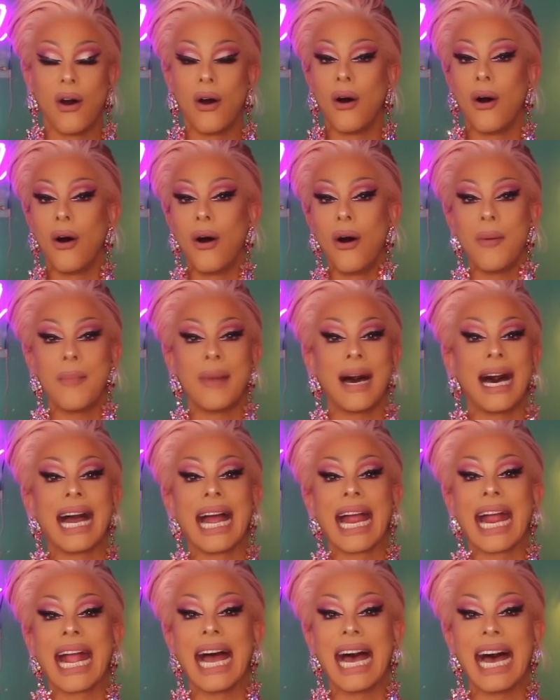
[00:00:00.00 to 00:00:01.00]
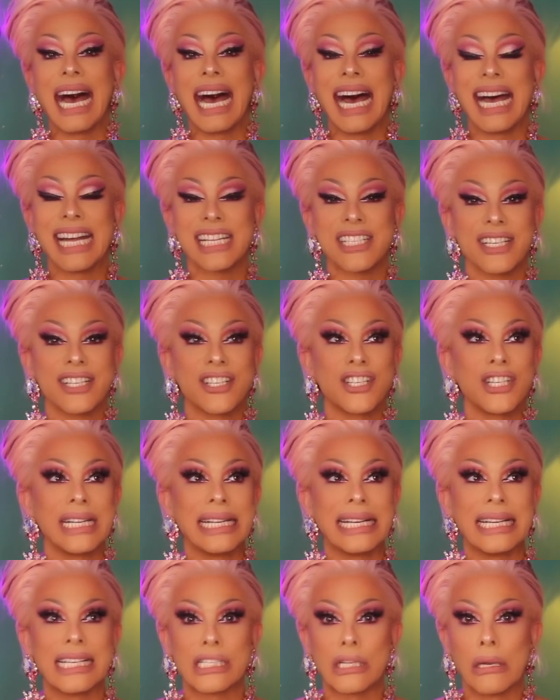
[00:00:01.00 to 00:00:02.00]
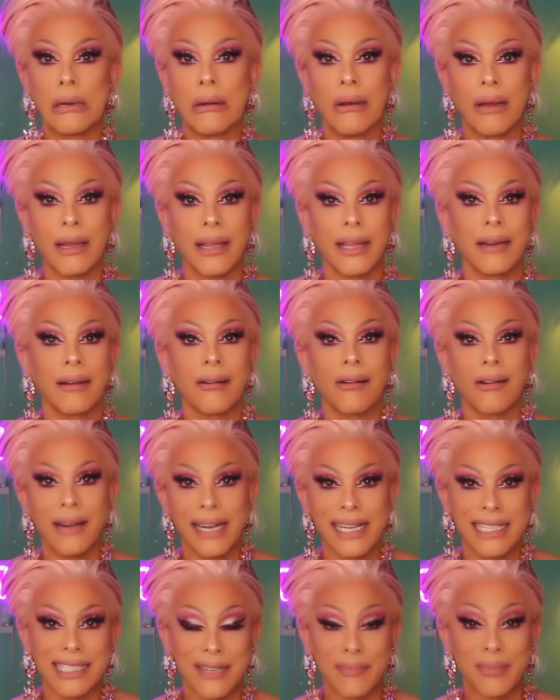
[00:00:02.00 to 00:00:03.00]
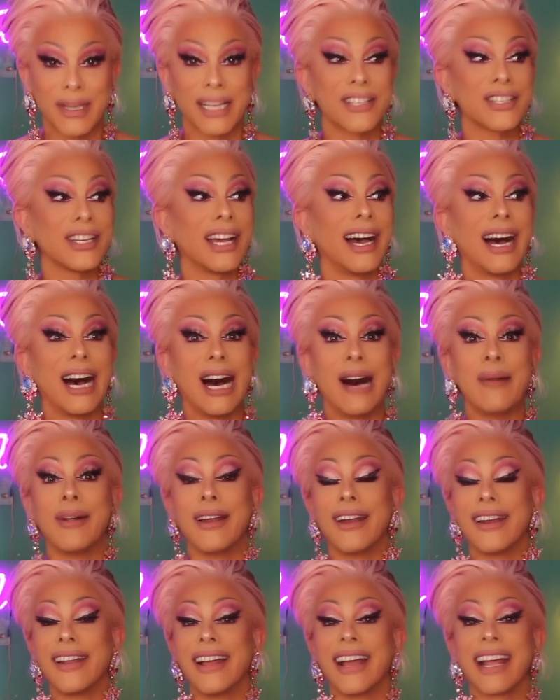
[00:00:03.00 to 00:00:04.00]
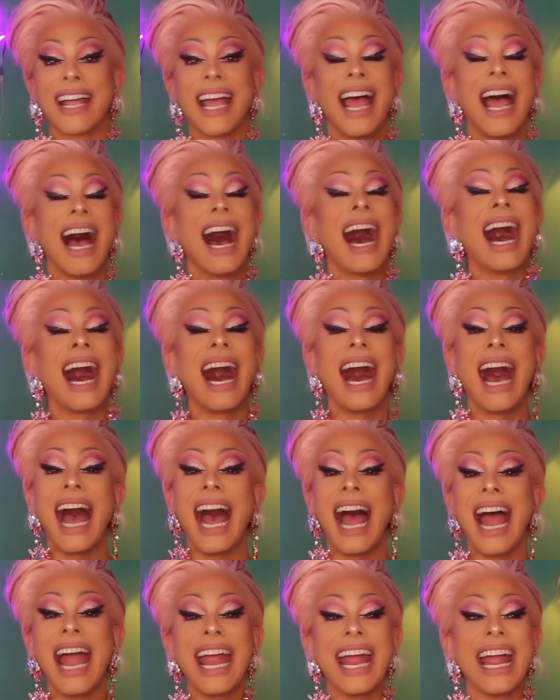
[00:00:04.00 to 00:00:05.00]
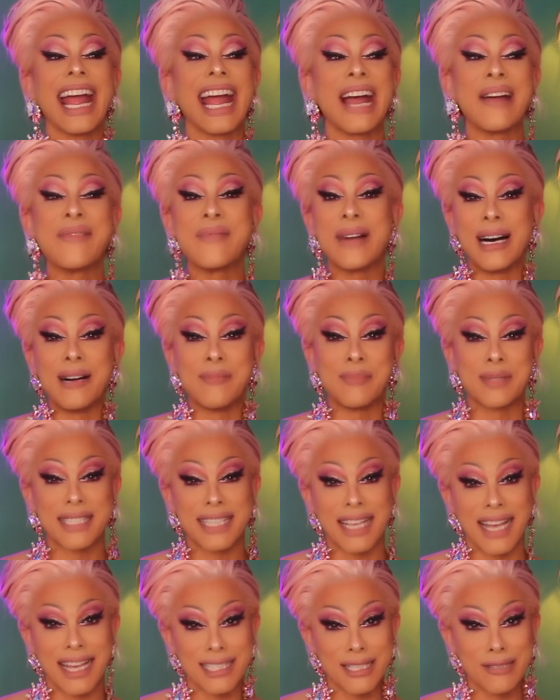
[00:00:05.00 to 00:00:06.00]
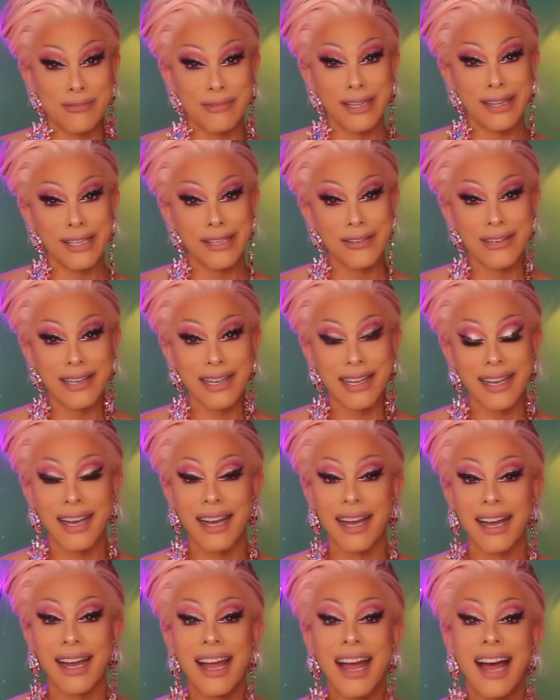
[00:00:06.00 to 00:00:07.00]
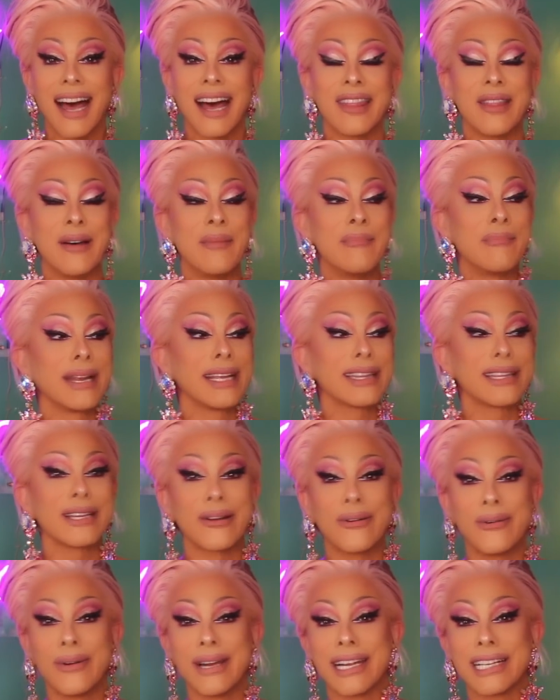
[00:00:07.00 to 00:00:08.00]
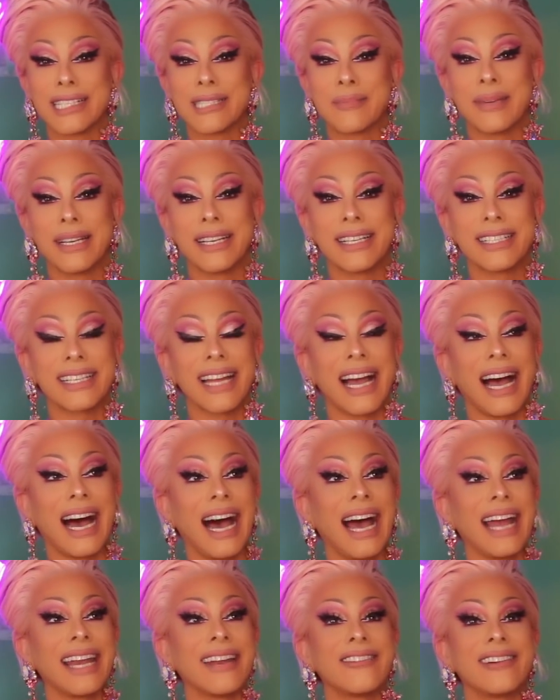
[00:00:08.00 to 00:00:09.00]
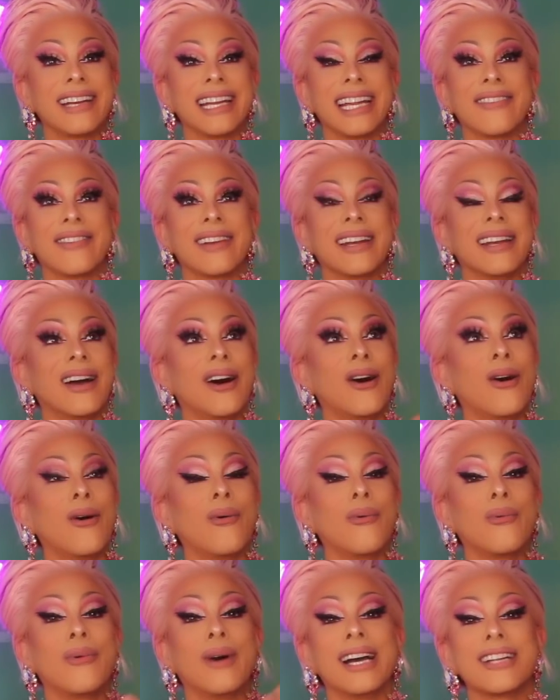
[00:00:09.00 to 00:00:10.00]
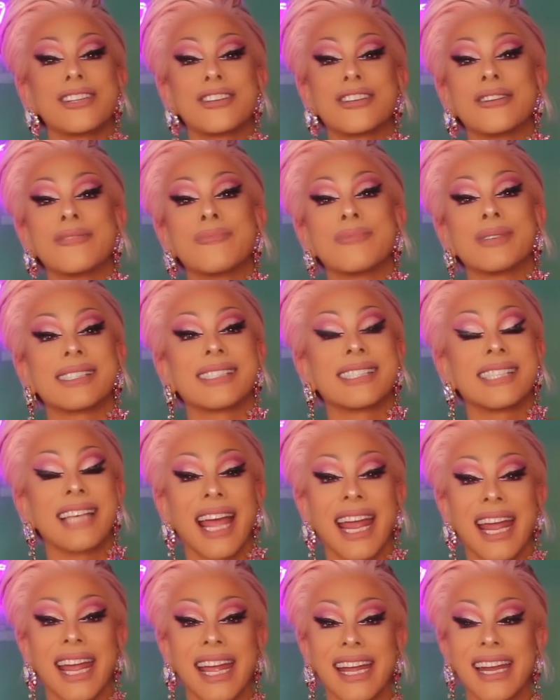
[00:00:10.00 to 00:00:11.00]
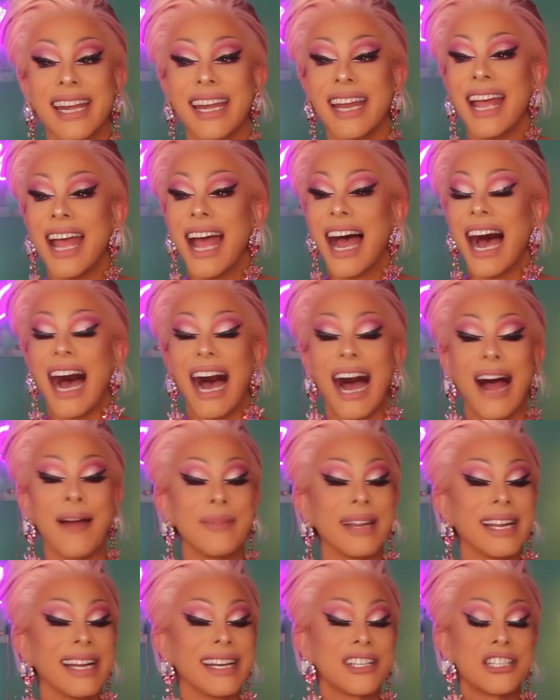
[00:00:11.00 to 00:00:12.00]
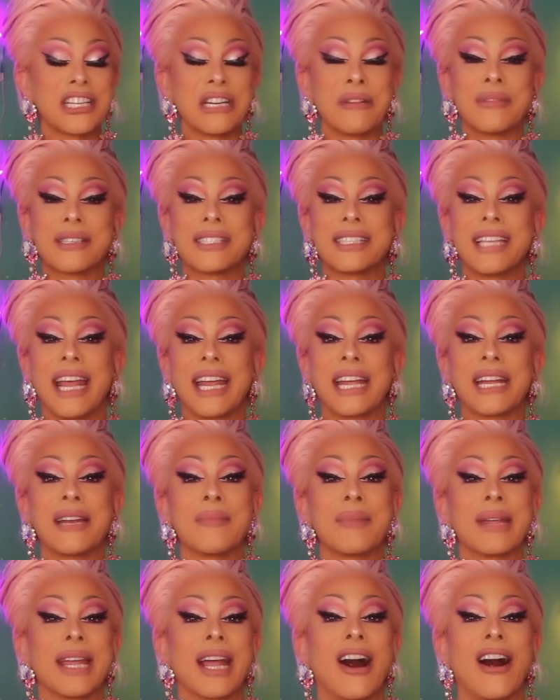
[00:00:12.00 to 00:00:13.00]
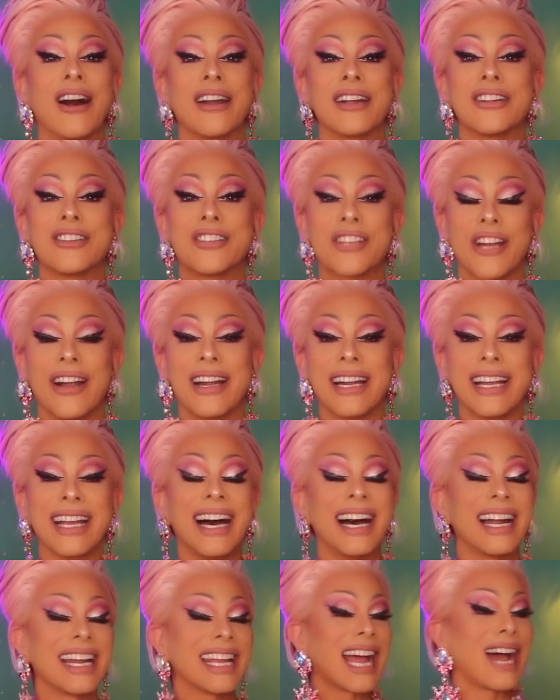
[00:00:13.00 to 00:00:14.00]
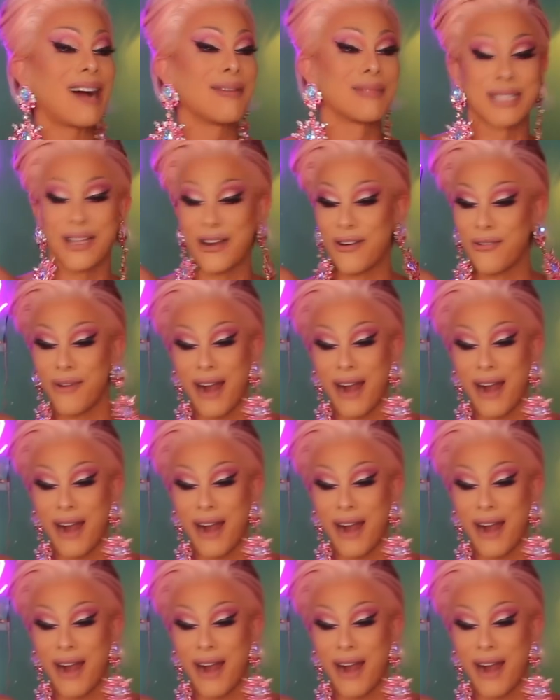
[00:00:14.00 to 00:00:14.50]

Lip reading: Oh my gosh, she is looking crazy, bitch. Look, I am obsessed with Utica. The Meet the Queens, bitch. I don't even know what she was saying. I mean, she was taking me on a journey, honey. I was on a